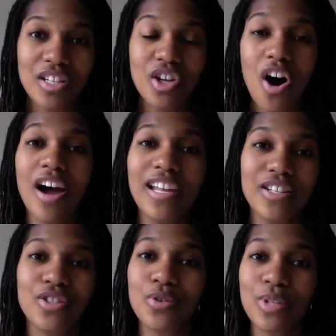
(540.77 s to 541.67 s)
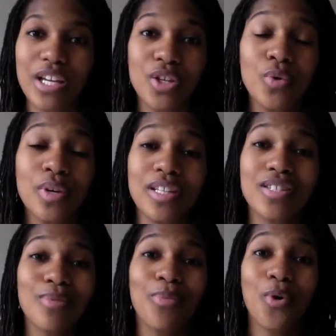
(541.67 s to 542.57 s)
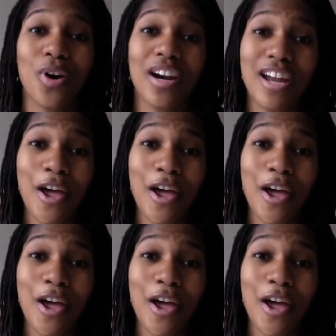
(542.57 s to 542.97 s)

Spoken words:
talking to, that you can support,